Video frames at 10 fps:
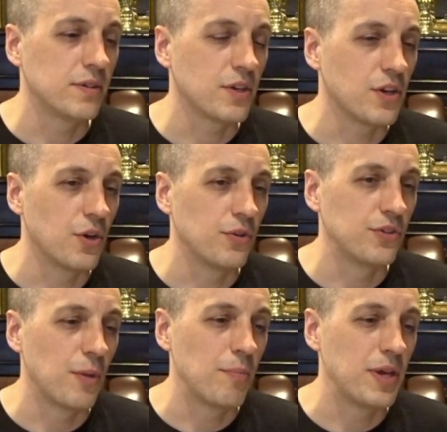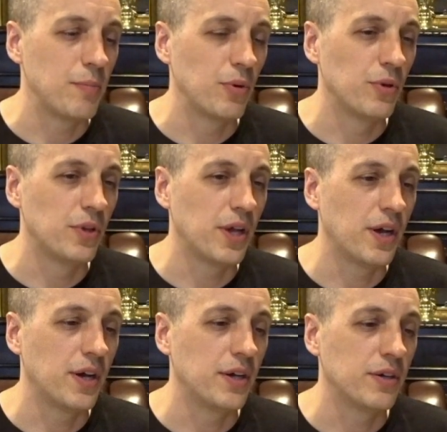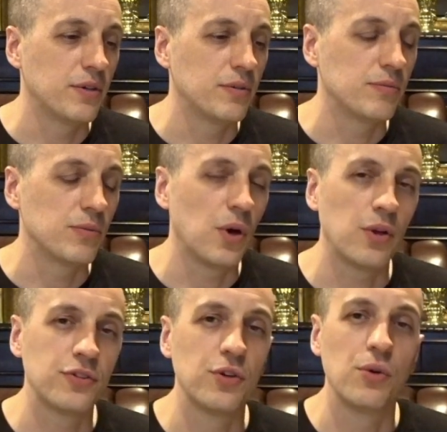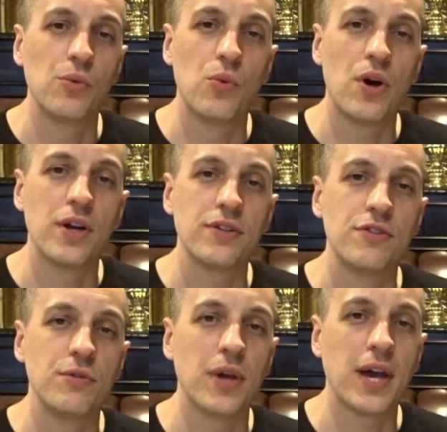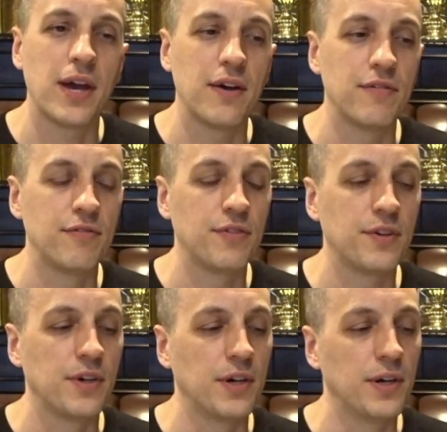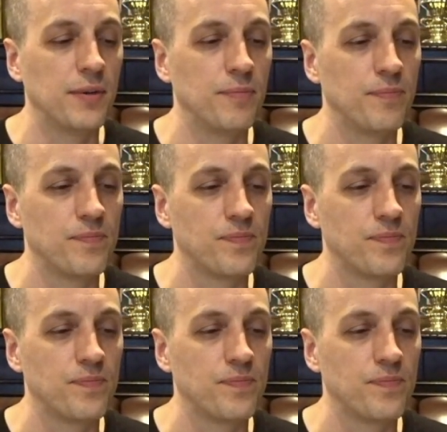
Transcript: you know, some people uh, also want to have, um,